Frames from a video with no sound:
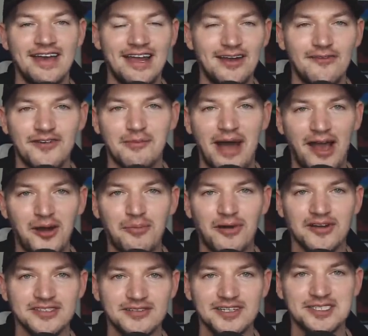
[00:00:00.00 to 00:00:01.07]
I know from my own
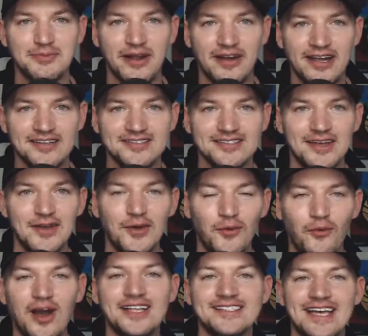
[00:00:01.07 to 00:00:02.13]
personal experience,
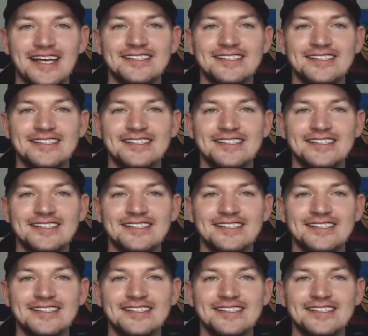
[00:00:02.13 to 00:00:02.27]
once